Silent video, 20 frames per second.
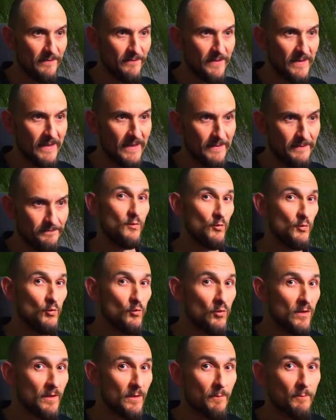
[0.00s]
Only
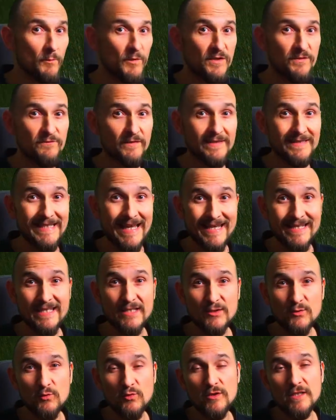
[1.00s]
then we of course have
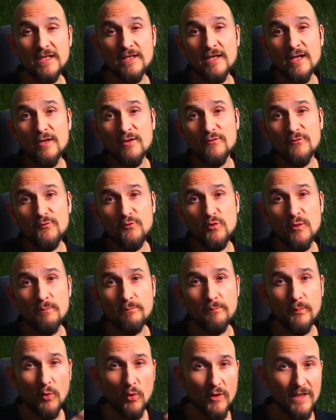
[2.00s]
to figure out the right
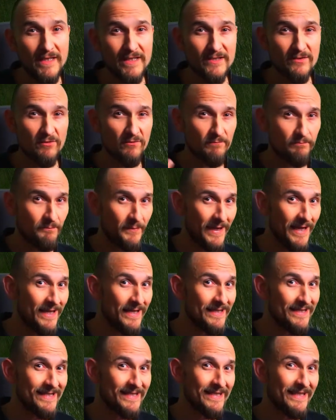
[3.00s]
flavors for
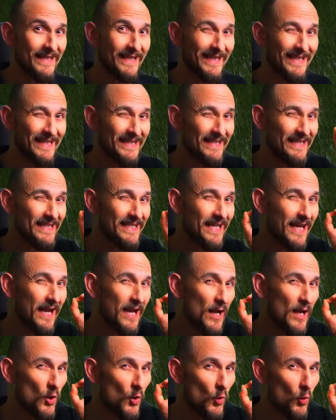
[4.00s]
boilies and pellets,
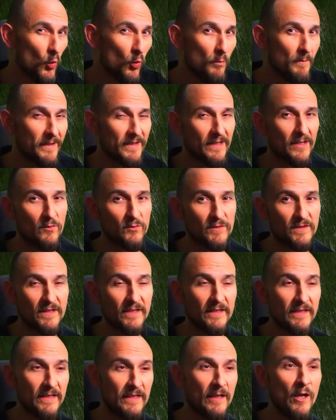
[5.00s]
and that is
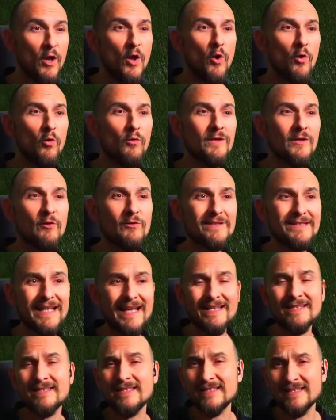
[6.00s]
actually not so
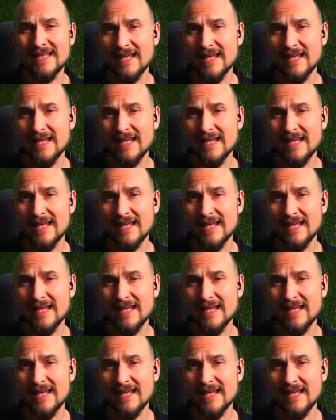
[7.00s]
difficult.